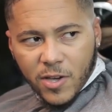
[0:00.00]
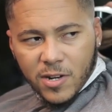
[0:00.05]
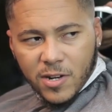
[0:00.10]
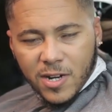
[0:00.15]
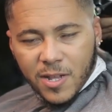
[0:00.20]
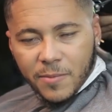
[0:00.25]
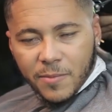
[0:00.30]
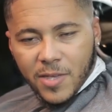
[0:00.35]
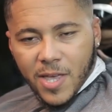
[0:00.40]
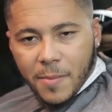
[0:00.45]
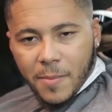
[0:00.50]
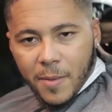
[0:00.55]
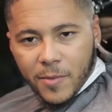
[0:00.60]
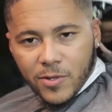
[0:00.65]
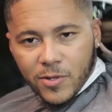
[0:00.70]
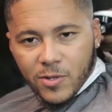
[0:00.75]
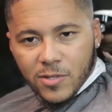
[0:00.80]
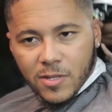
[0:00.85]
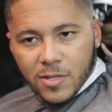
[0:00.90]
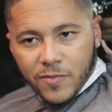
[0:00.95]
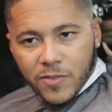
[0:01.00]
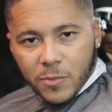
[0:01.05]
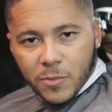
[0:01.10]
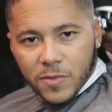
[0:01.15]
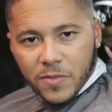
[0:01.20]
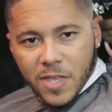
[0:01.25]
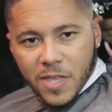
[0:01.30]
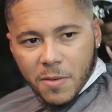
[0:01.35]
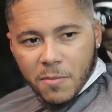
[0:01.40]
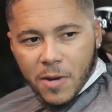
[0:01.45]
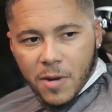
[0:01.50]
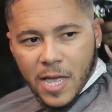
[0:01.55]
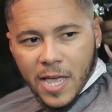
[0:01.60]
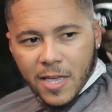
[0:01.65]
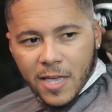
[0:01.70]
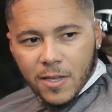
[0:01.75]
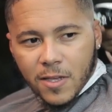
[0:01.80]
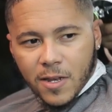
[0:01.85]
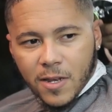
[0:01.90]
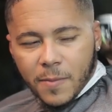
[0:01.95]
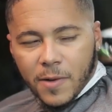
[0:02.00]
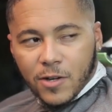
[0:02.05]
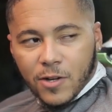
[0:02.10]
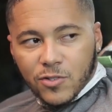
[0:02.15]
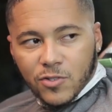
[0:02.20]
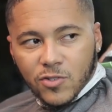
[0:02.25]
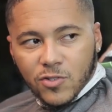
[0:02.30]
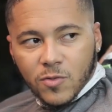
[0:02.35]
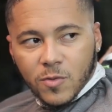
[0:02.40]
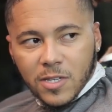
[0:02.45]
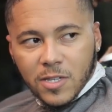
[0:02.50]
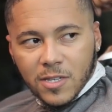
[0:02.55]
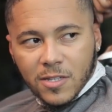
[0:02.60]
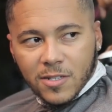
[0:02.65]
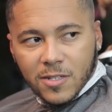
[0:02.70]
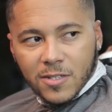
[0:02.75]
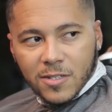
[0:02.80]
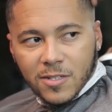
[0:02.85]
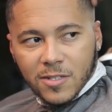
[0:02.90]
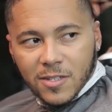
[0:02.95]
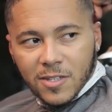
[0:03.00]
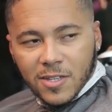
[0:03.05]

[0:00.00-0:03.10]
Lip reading: You've heard of them? Yeah, I might be doing something with them, like, in about 2 weeks.